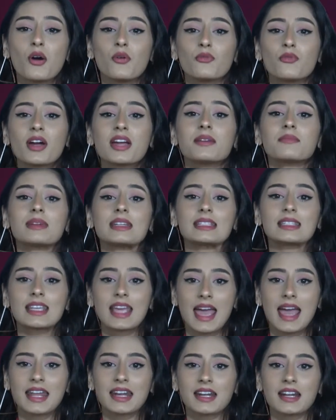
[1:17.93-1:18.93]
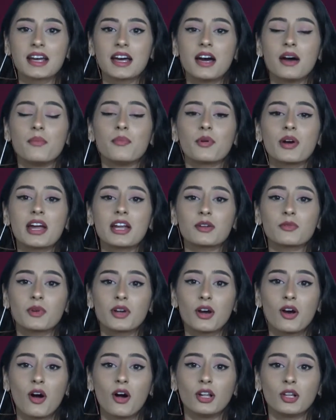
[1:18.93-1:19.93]
Reitmans Canada, a brand
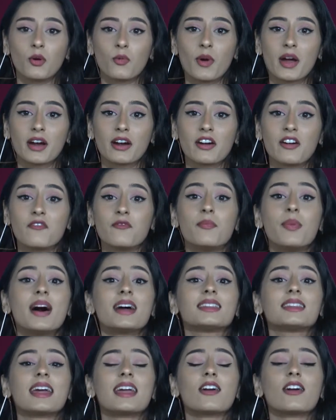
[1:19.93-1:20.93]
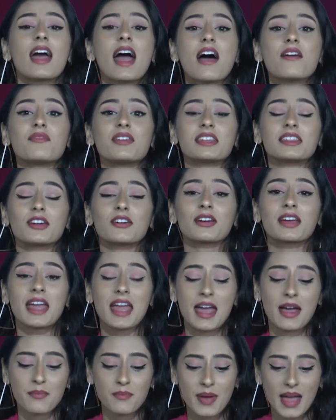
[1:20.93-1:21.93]
we are all aware of, but they are having their
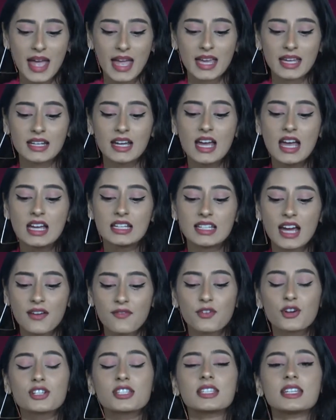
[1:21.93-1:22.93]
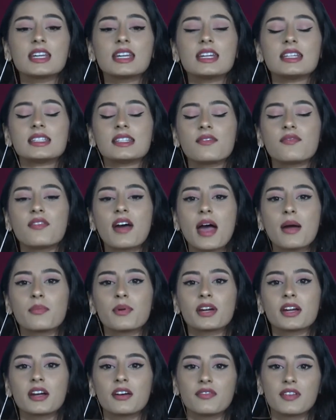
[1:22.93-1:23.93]
campaign, Diversity is the
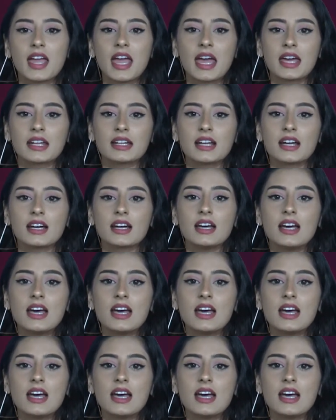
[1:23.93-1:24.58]
Fabric of Canada.